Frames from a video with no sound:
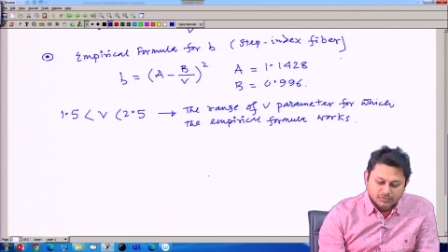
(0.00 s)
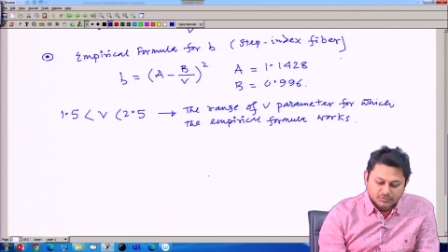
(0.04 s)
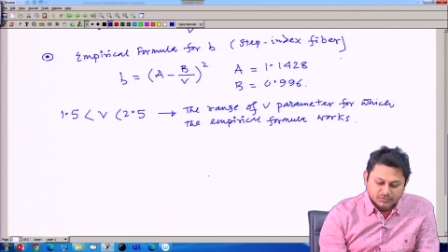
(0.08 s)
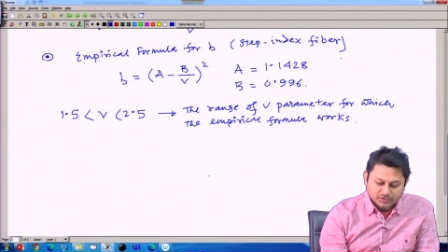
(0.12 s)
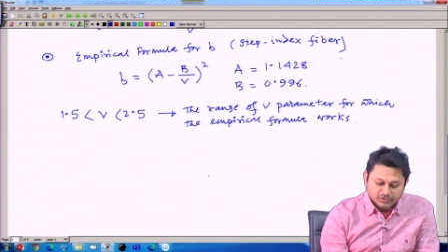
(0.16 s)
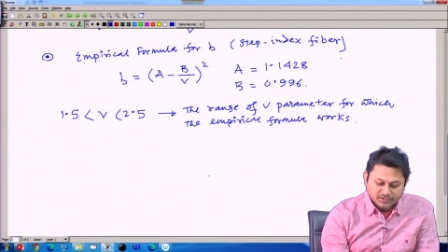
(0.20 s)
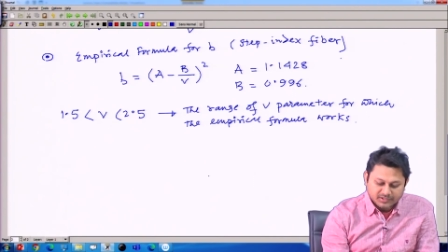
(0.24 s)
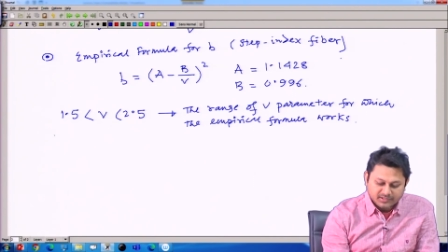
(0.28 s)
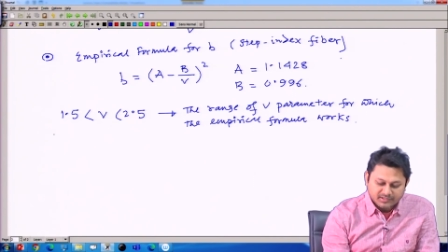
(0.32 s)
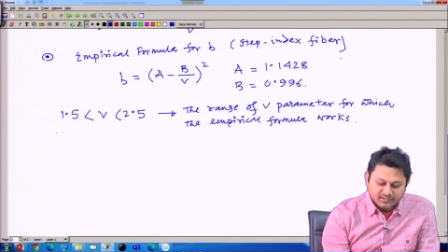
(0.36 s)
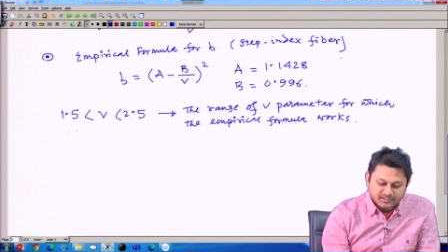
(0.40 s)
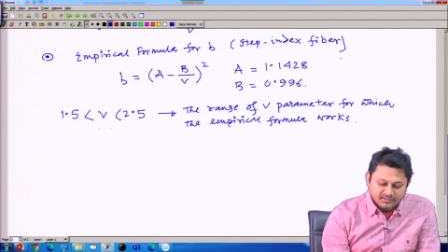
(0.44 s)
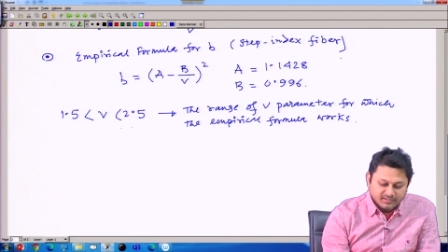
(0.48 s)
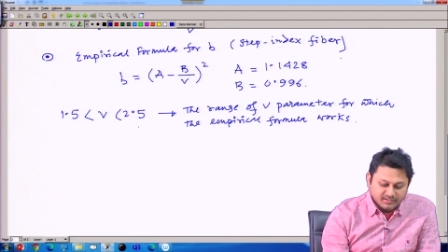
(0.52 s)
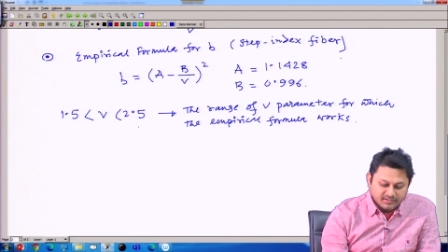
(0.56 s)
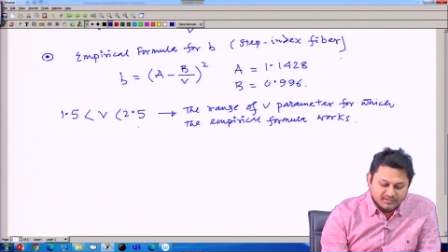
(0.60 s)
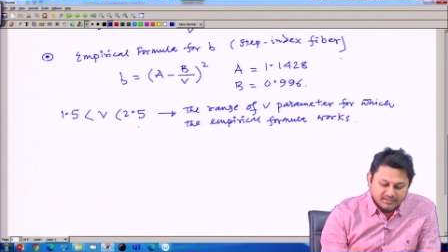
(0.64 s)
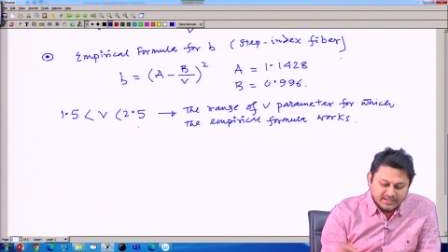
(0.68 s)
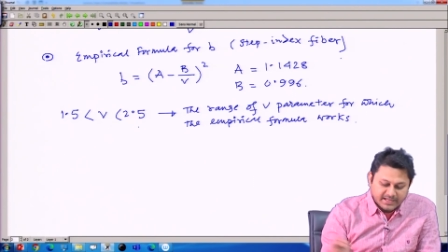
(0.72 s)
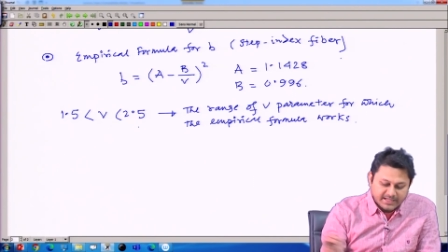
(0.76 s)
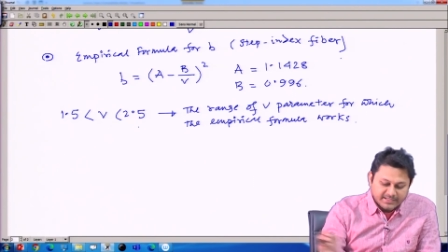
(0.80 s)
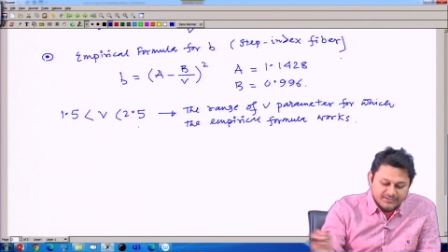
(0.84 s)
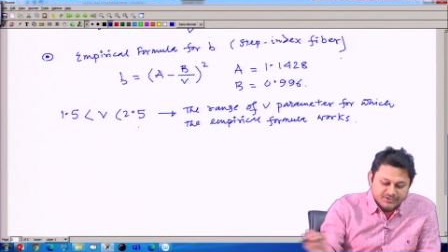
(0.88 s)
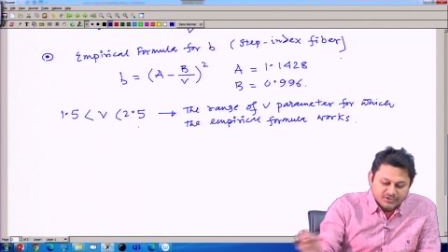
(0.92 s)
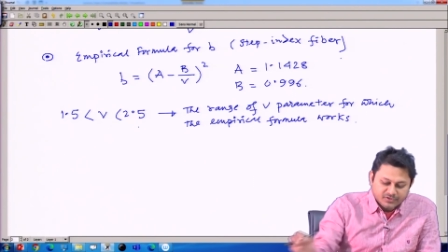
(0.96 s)
So, this is a
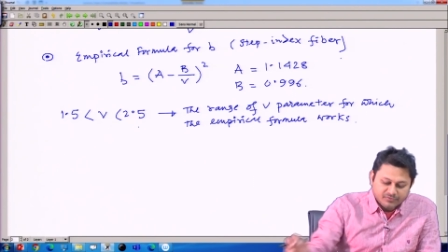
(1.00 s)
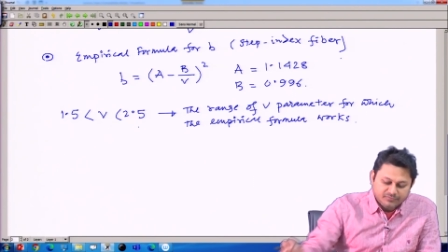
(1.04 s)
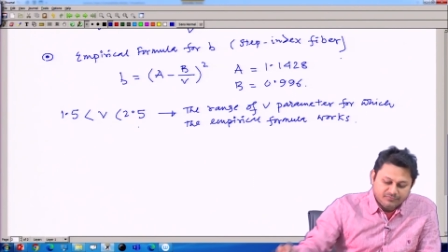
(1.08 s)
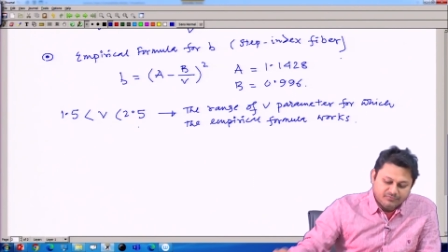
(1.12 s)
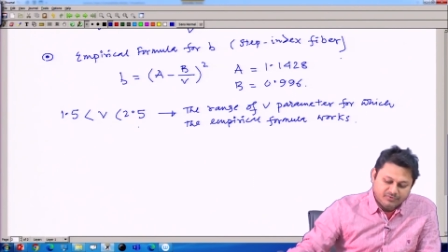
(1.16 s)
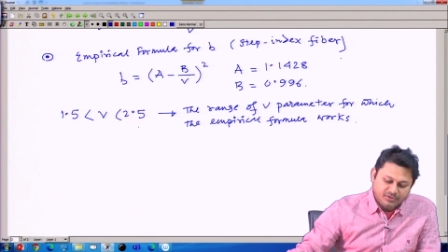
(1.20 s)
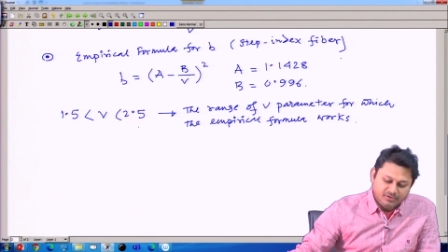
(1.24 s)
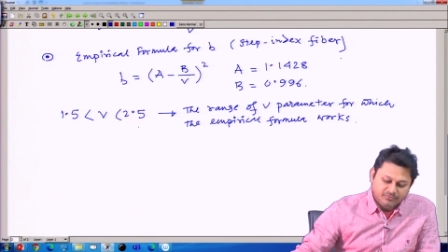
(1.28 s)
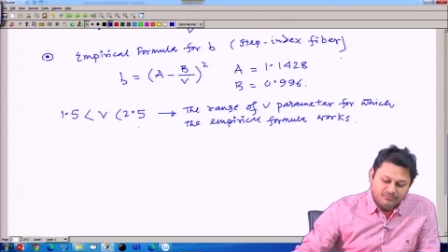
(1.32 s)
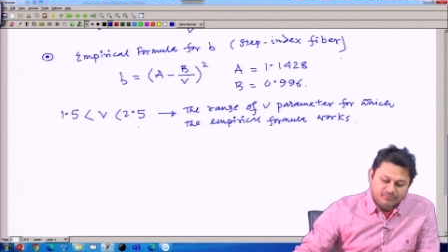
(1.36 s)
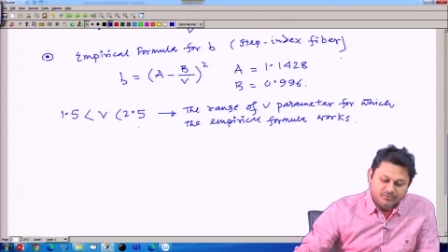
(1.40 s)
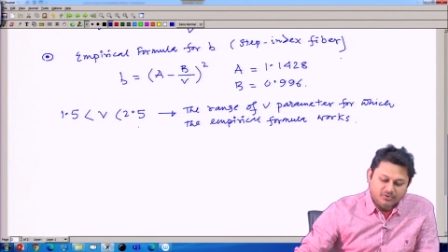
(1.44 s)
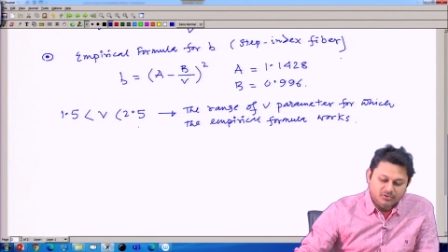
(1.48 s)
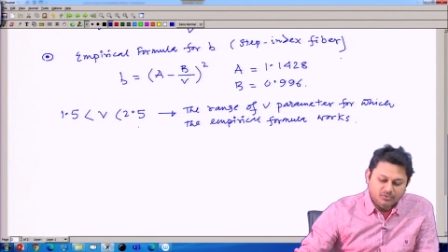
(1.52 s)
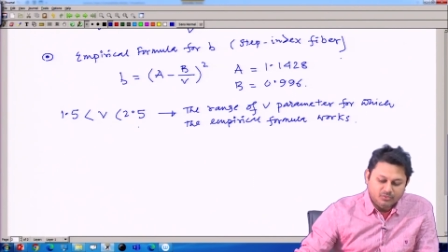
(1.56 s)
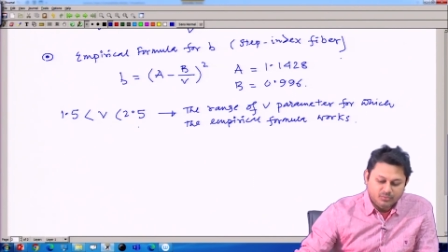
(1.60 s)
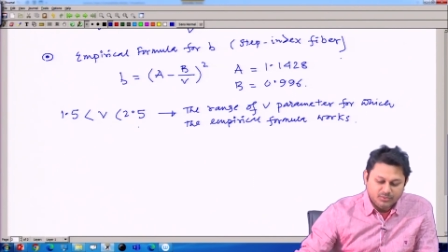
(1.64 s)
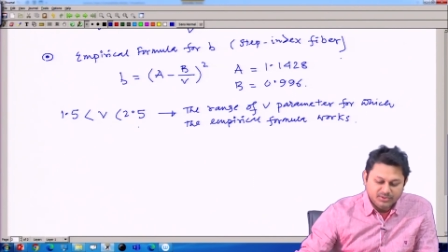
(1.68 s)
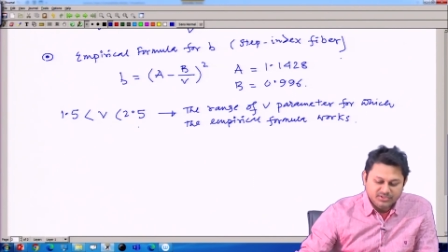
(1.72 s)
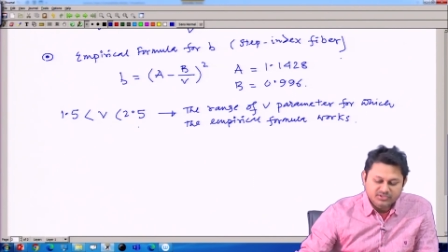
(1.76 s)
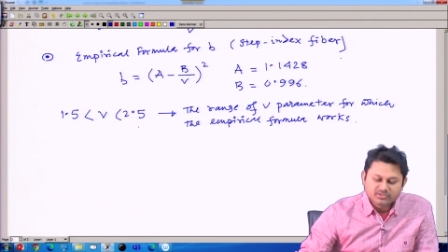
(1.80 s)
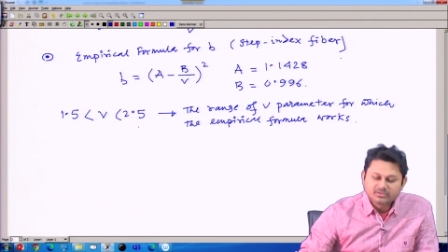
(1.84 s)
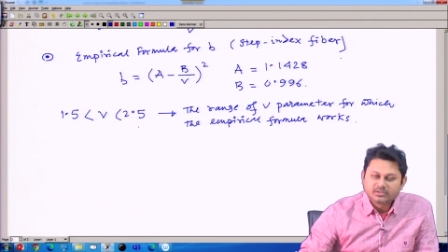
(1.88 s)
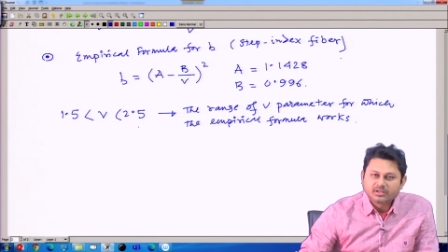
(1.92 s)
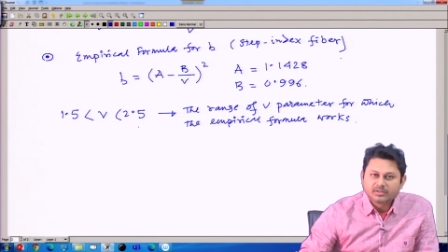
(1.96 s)
range of V for
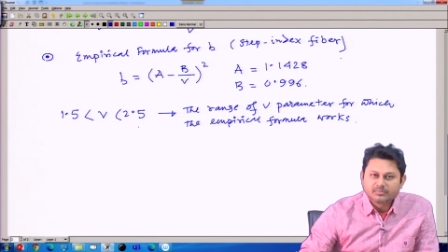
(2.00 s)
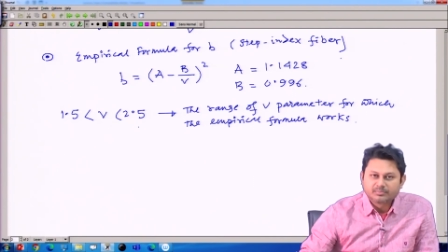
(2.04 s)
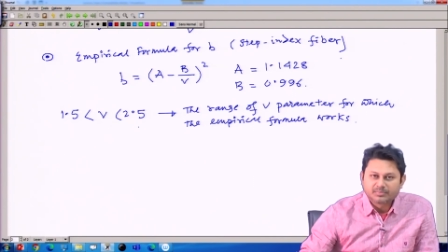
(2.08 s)
which the